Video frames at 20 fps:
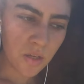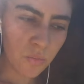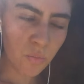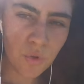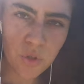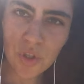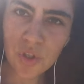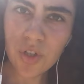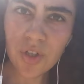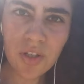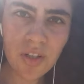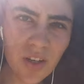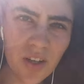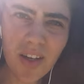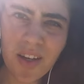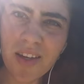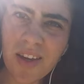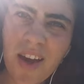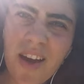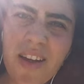which,
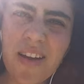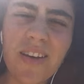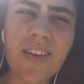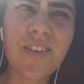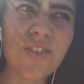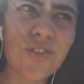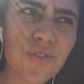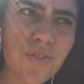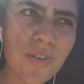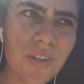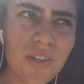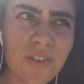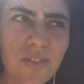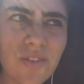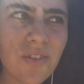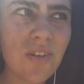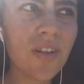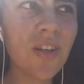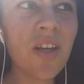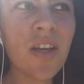again,
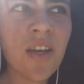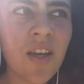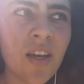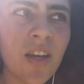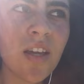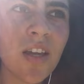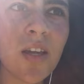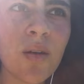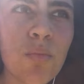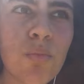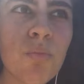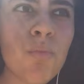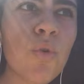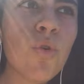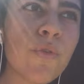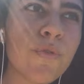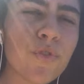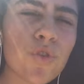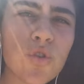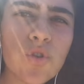it
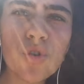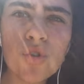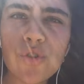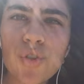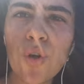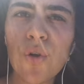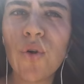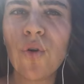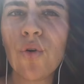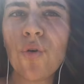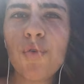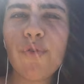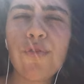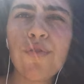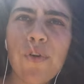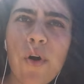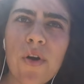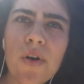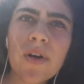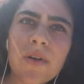moves so
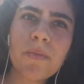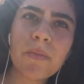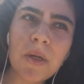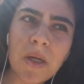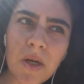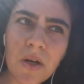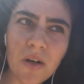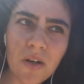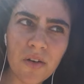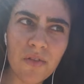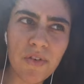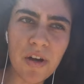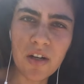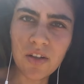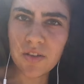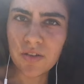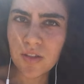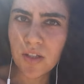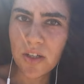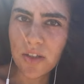far and beyond
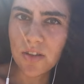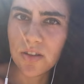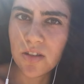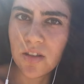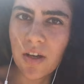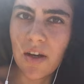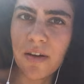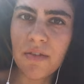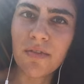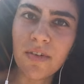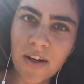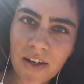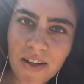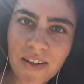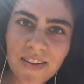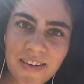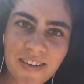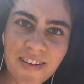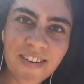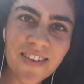Valentine's Day,
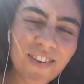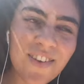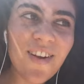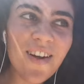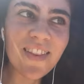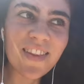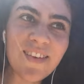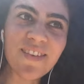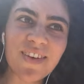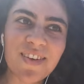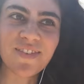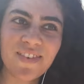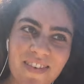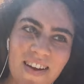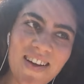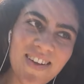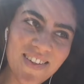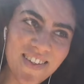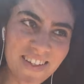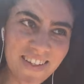right? You're not living for
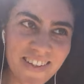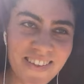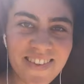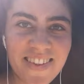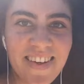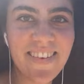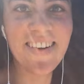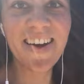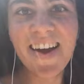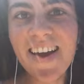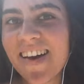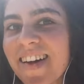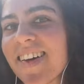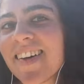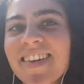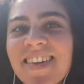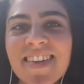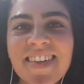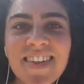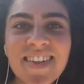Valentine's Day, right?
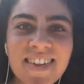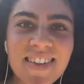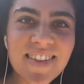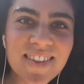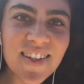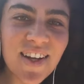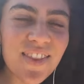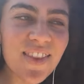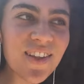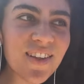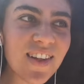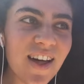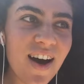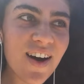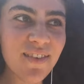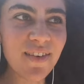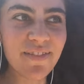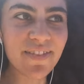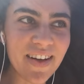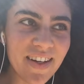It's not the
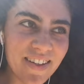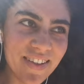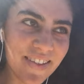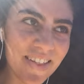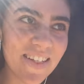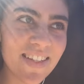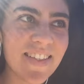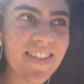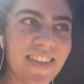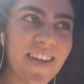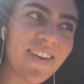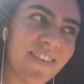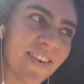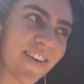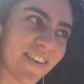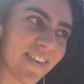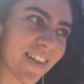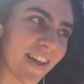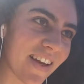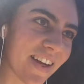love of Valentine's Day where
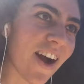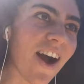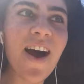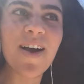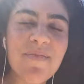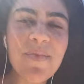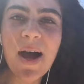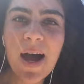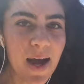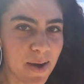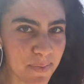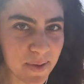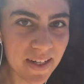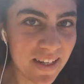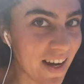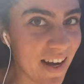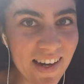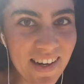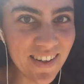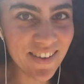you're like, oh, I'm happy
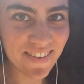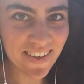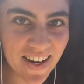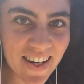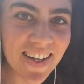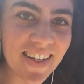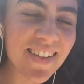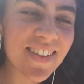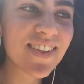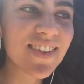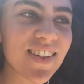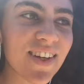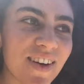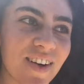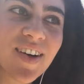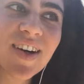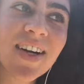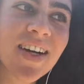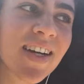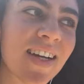now, right?
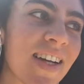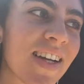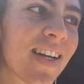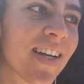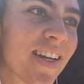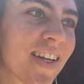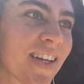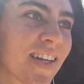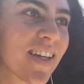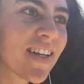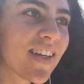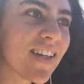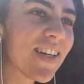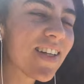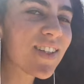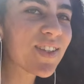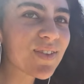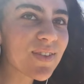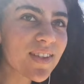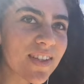So
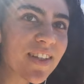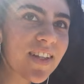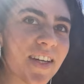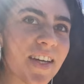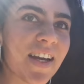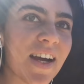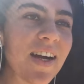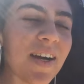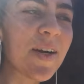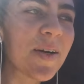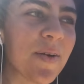it's really,